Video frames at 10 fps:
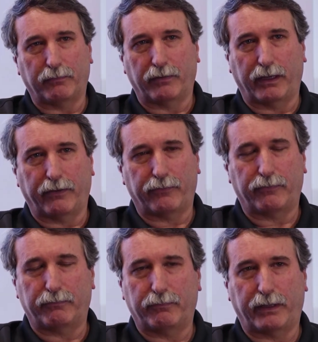We have
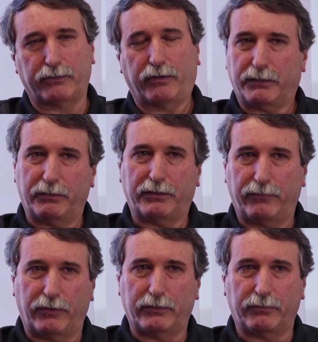ex-transmission
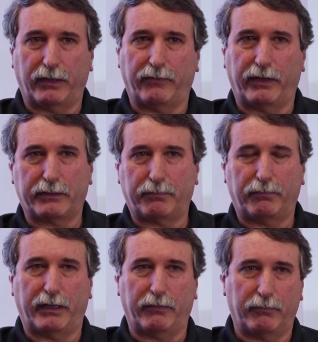folks, we have
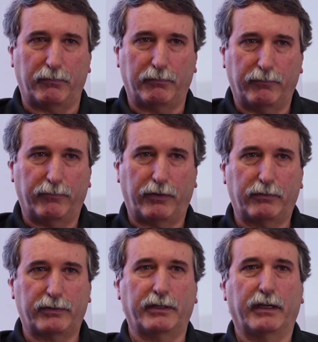ex-plant
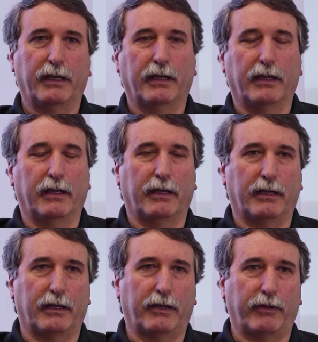folks,
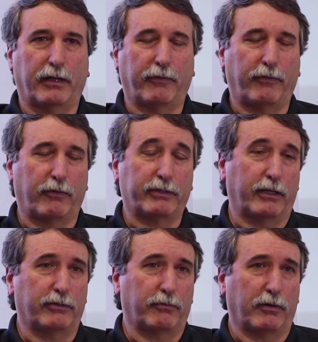have a lot of folks that
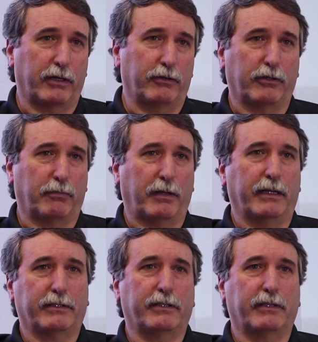used to work at nuclear
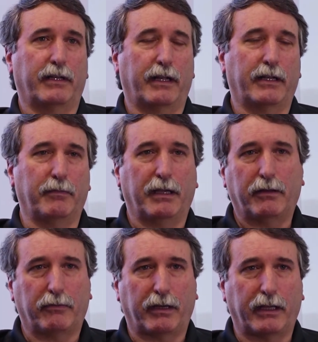plants and had to meet
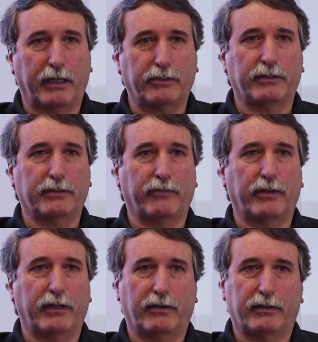the regulations of
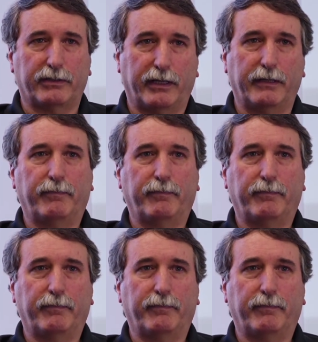the NRC